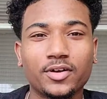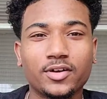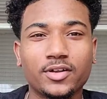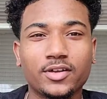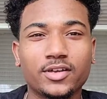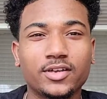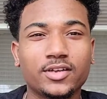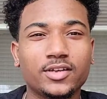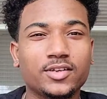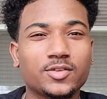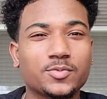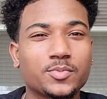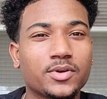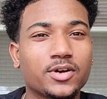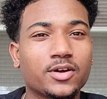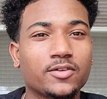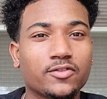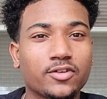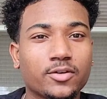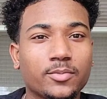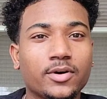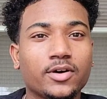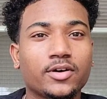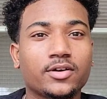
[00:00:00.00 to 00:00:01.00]
it's been out
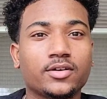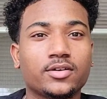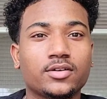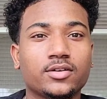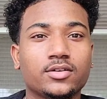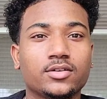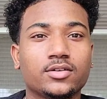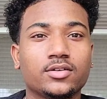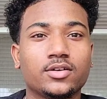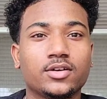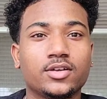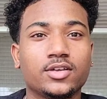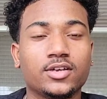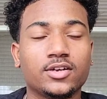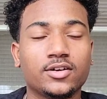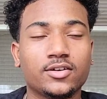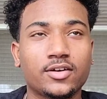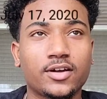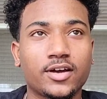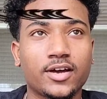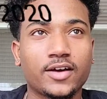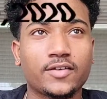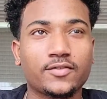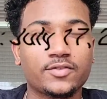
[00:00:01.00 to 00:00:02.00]
for about a year
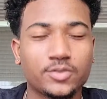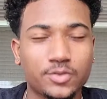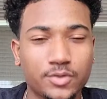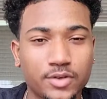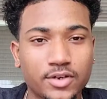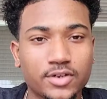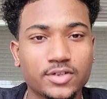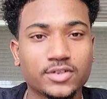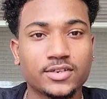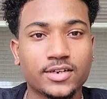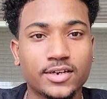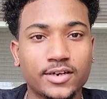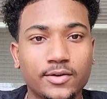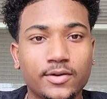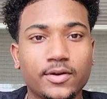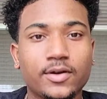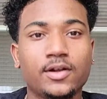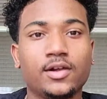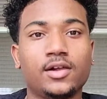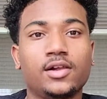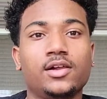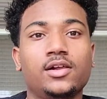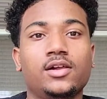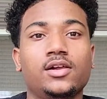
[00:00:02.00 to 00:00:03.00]
and a half, 2 years now.
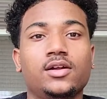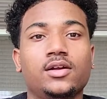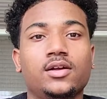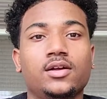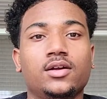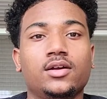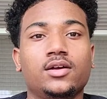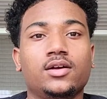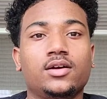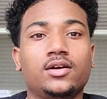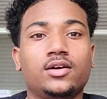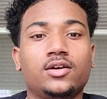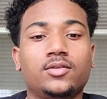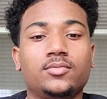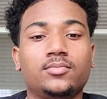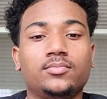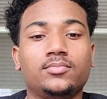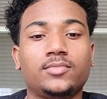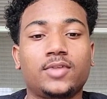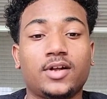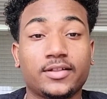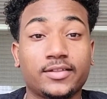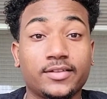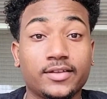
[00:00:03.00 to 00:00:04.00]

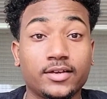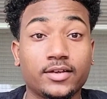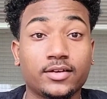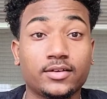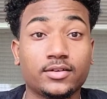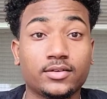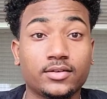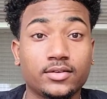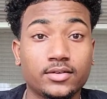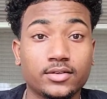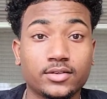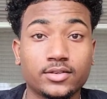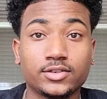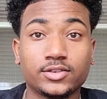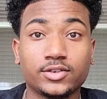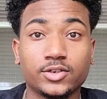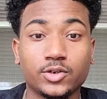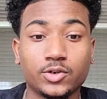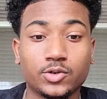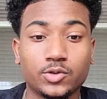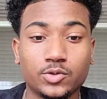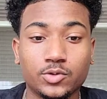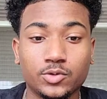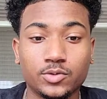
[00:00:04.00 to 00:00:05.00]
I think.
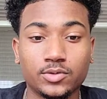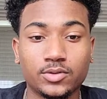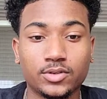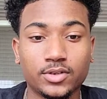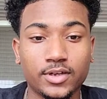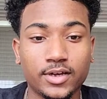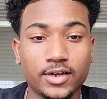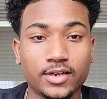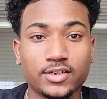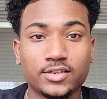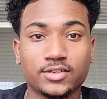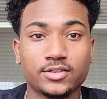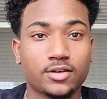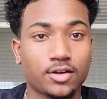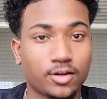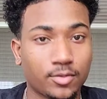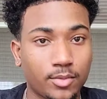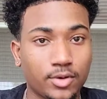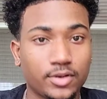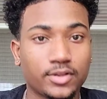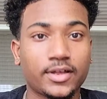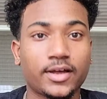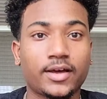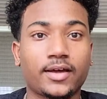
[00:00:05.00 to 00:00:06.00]
So yeah, just
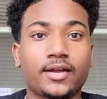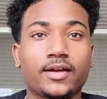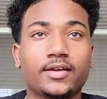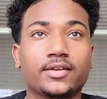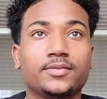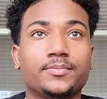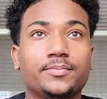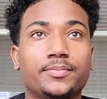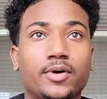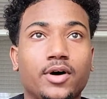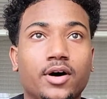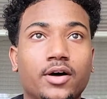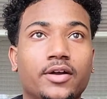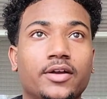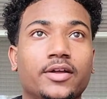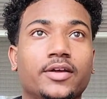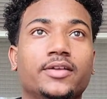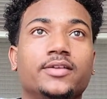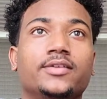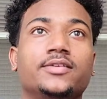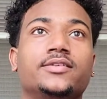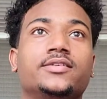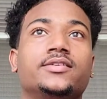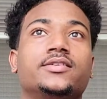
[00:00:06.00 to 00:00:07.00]
talking about that, I bought
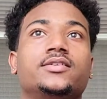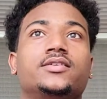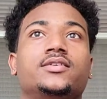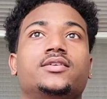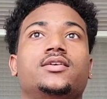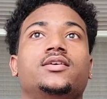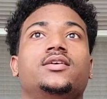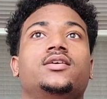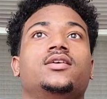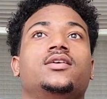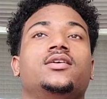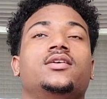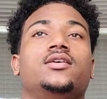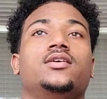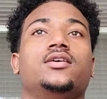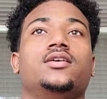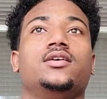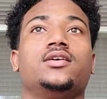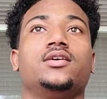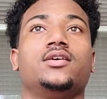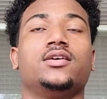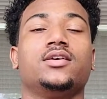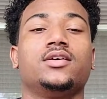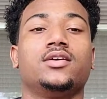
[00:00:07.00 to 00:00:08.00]
it
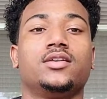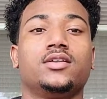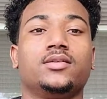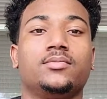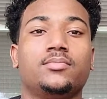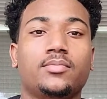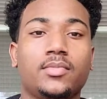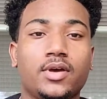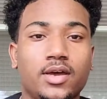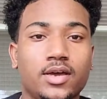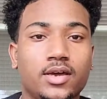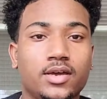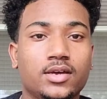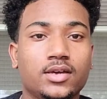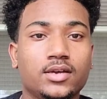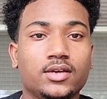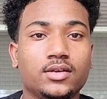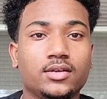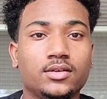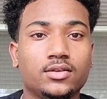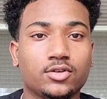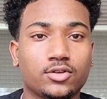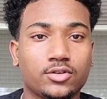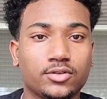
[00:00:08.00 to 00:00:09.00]
in May,
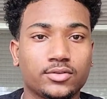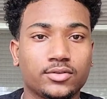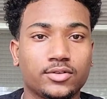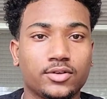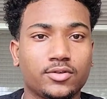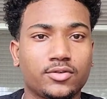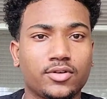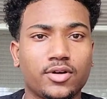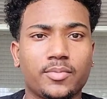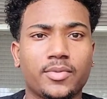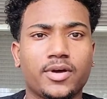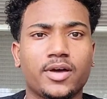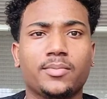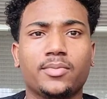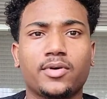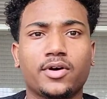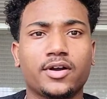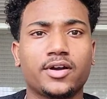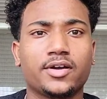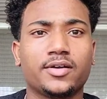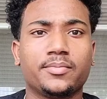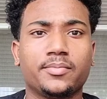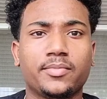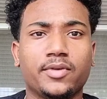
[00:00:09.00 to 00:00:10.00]
or no, not May. I
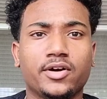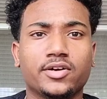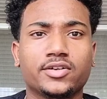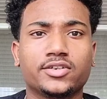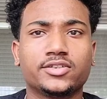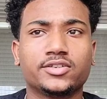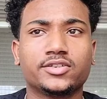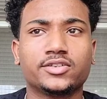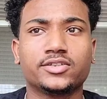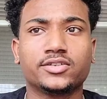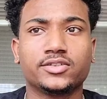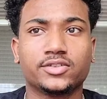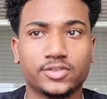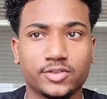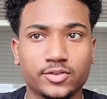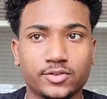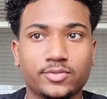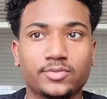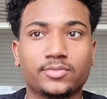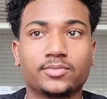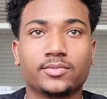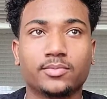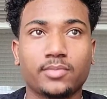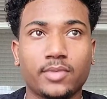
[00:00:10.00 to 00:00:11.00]
bought it in March,
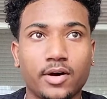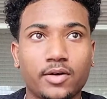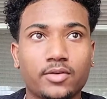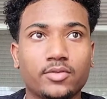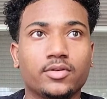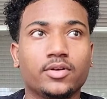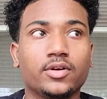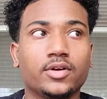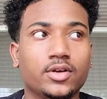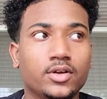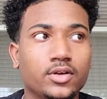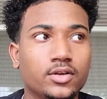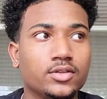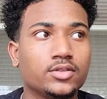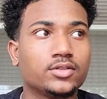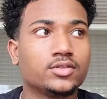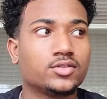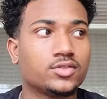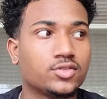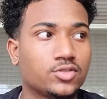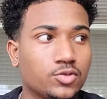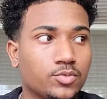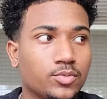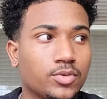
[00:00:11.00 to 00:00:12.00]
so about
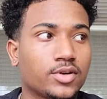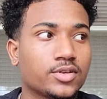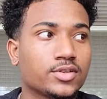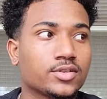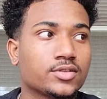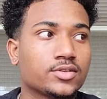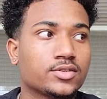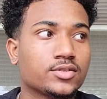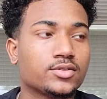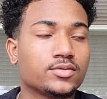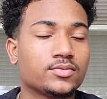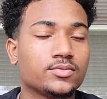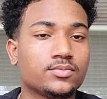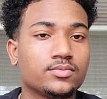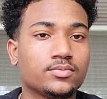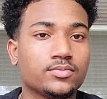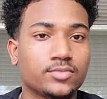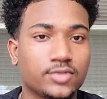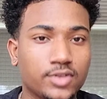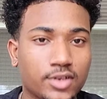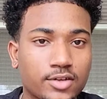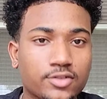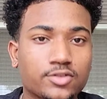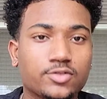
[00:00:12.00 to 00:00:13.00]
2 months.
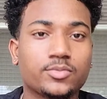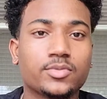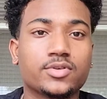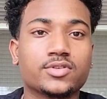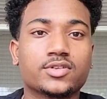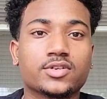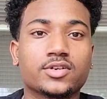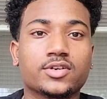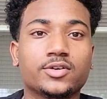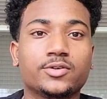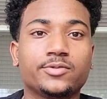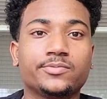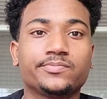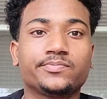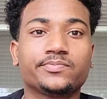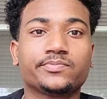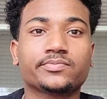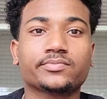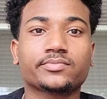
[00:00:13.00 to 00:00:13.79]
Yeah, 2 months ago,